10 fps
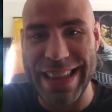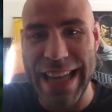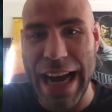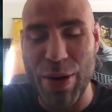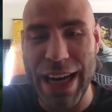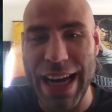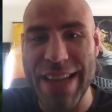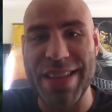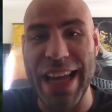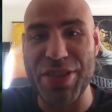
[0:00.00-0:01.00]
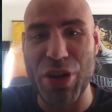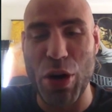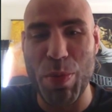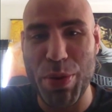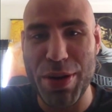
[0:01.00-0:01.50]
nowadays they don't
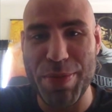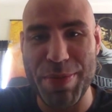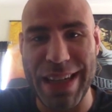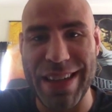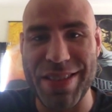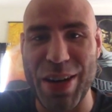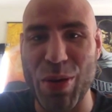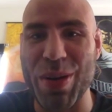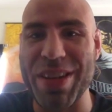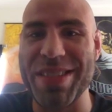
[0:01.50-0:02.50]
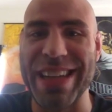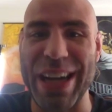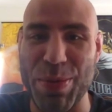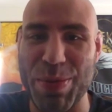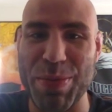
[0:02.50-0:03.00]
put because they don't want to scare
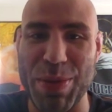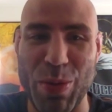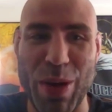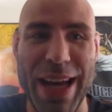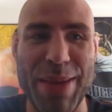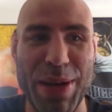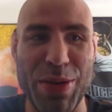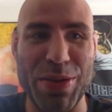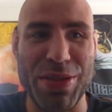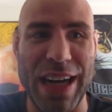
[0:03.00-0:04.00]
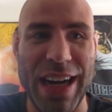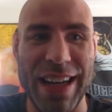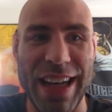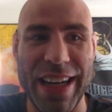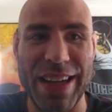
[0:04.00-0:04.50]
people away, but it was kind of
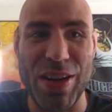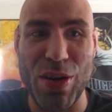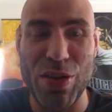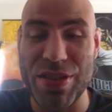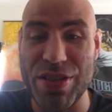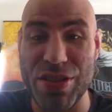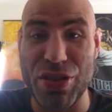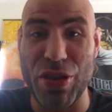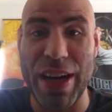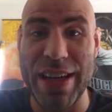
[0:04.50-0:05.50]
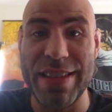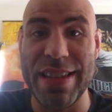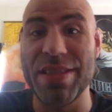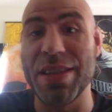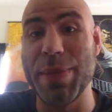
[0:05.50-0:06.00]
like, oh, this is crazy. It's
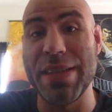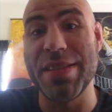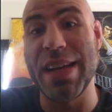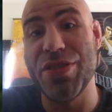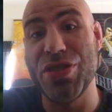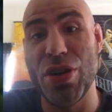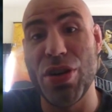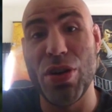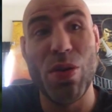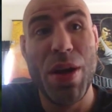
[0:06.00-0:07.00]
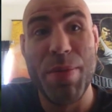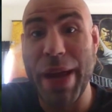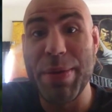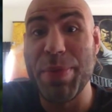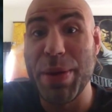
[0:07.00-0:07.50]
going to be a sideshow.
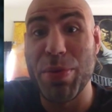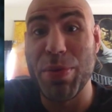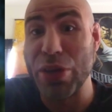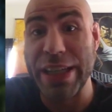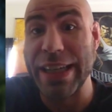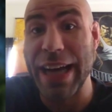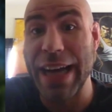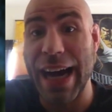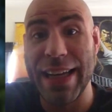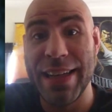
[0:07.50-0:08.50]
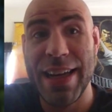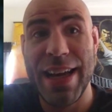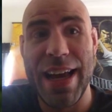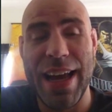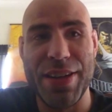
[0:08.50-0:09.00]
Maybe people can die.
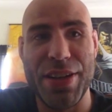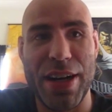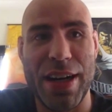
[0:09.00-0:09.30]
And